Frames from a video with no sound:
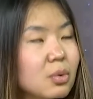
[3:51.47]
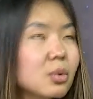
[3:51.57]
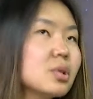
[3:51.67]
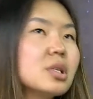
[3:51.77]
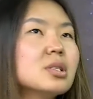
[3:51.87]

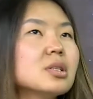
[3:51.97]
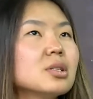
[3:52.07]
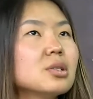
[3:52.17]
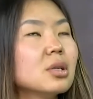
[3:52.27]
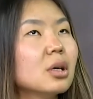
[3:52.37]
since
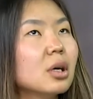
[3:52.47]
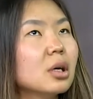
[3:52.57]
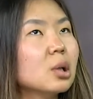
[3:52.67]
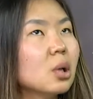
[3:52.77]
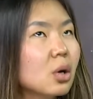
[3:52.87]

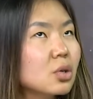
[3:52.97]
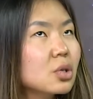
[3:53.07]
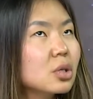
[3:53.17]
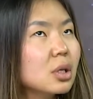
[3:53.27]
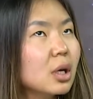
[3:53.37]
it launched,
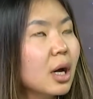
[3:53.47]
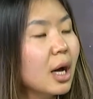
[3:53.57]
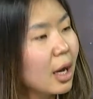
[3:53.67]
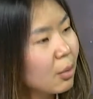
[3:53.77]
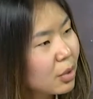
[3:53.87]

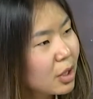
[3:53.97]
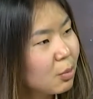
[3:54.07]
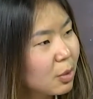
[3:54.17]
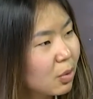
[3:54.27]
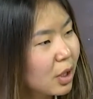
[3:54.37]
how many
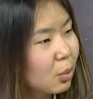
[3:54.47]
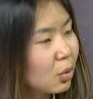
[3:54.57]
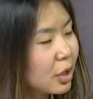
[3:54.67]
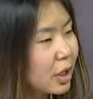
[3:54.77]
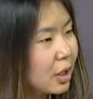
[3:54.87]
people are
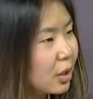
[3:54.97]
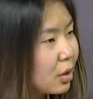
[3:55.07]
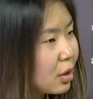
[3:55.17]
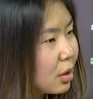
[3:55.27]
working there?